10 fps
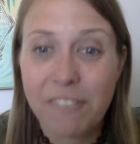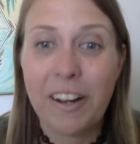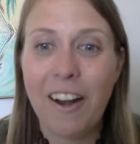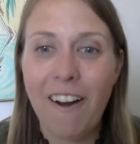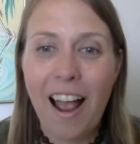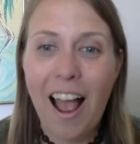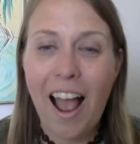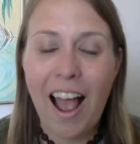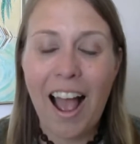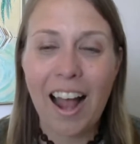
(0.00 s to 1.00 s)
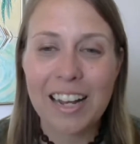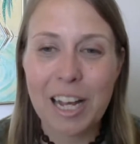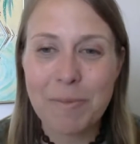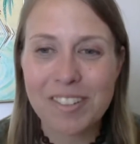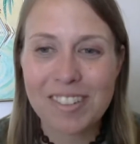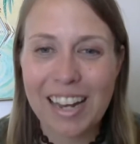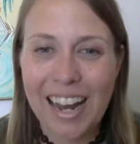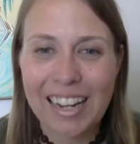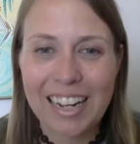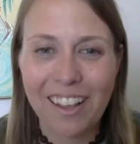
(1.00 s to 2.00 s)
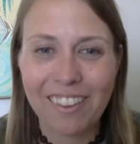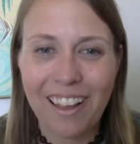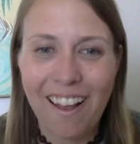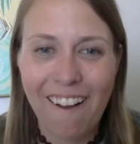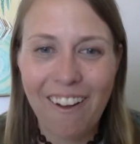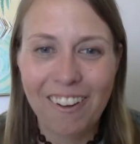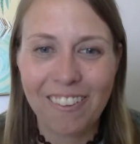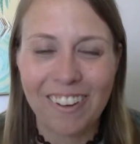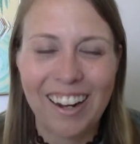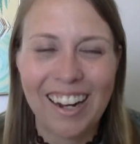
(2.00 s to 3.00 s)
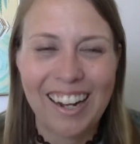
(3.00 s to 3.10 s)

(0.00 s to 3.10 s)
Vera. Namaste and hello.